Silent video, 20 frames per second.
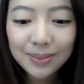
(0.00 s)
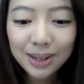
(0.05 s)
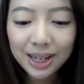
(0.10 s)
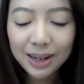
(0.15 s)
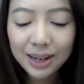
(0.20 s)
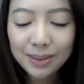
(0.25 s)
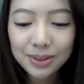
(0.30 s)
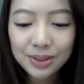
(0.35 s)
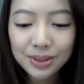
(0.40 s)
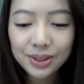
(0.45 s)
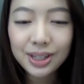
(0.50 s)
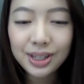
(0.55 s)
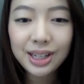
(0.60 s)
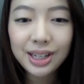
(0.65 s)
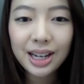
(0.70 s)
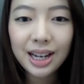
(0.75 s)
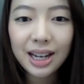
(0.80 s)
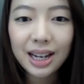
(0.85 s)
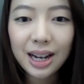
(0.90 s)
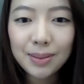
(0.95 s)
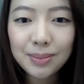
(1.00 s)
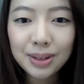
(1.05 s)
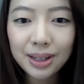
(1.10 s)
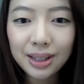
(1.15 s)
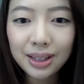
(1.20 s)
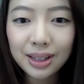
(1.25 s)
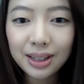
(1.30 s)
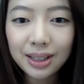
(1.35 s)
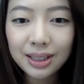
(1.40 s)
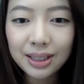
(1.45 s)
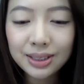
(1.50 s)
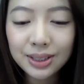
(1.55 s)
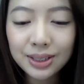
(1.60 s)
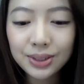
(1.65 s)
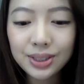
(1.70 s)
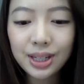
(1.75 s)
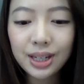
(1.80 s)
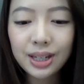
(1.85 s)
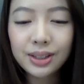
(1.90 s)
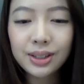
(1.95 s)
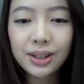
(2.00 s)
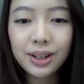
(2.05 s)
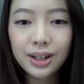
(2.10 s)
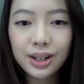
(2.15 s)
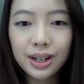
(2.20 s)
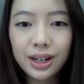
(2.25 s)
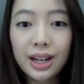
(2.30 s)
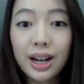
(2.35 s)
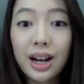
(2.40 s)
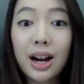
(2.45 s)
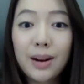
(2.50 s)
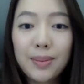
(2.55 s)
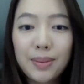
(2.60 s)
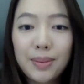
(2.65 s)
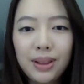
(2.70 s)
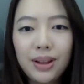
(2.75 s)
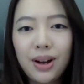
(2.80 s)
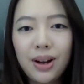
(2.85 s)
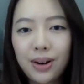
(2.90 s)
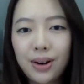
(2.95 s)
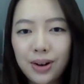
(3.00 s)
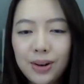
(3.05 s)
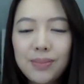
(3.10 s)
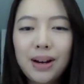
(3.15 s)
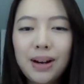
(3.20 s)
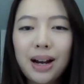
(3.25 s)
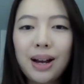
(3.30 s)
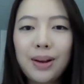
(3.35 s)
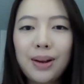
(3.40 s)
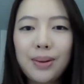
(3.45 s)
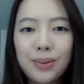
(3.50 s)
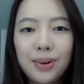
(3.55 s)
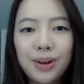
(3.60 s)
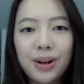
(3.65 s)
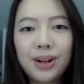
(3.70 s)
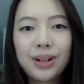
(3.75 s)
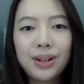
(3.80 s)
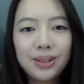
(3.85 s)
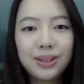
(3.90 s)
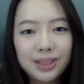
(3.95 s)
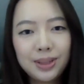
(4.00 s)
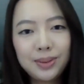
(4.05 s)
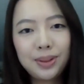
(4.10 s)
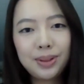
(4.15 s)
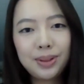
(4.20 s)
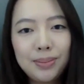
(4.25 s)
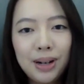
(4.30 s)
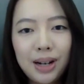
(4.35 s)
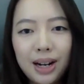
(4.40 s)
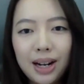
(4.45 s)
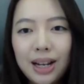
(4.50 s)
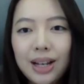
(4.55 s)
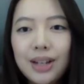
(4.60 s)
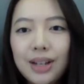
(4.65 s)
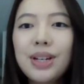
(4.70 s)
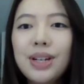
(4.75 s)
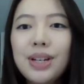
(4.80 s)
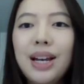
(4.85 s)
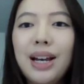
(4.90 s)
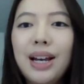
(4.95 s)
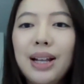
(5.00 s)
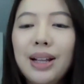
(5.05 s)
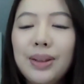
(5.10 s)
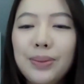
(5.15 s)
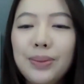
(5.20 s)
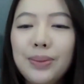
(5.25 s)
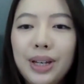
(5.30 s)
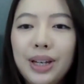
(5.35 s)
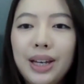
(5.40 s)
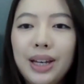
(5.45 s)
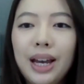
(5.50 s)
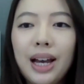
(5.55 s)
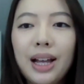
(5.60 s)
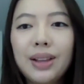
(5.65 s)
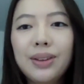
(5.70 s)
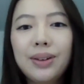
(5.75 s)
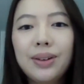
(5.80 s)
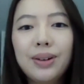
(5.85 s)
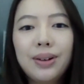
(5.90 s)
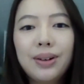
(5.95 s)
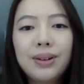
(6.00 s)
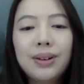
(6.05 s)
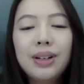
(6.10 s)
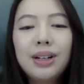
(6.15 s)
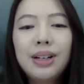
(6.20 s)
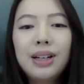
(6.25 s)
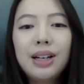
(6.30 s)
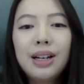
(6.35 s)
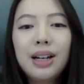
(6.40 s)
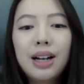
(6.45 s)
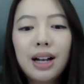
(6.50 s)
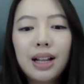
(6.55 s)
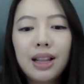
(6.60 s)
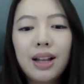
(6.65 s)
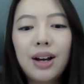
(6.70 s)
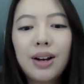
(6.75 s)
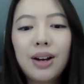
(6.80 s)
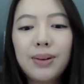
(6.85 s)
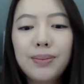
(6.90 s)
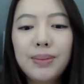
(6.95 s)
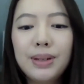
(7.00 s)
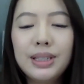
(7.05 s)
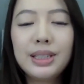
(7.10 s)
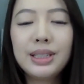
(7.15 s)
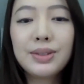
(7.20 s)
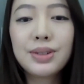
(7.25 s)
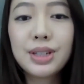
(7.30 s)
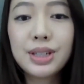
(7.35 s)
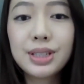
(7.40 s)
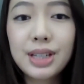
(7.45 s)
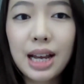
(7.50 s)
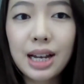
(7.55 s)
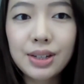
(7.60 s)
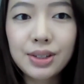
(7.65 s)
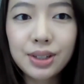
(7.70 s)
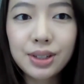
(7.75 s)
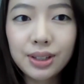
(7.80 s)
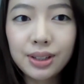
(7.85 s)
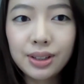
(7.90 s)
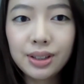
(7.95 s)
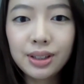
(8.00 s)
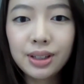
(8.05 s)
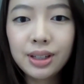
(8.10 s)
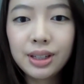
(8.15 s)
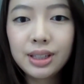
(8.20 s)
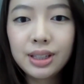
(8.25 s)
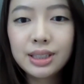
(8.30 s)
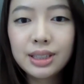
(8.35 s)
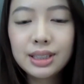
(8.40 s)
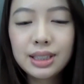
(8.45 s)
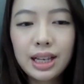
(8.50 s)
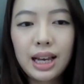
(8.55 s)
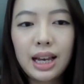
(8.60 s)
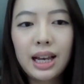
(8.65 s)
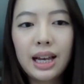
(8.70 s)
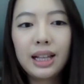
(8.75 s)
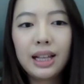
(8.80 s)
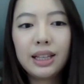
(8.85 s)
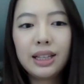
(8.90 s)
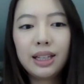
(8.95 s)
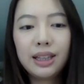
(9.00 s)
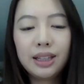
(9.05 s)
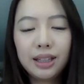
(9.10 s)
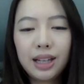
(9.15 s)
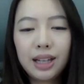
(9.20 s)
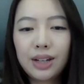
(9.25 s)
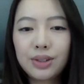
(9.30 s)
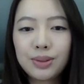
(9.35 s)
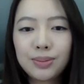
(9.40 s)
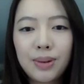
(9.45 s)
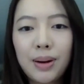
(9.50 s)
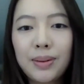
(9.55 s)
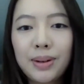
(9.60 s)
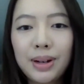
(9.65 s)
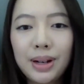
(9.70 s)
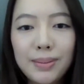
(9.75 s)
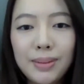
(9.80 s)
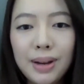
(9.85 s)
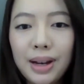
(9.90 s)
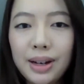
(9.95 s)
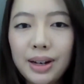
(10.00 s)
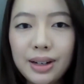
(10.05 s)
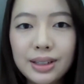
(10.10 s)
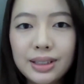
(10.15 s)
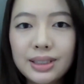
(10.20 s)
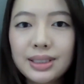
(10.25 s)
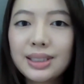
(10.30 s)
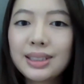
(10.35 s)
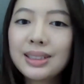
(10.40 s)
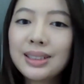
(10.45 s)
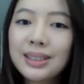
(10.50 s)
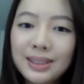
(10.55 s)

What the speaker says: My name is Judy Yen. I'm an associate attorney at Carbon Law Group. I work closely Pankaj, and we handle a lot of business transaction and intellectual property matters.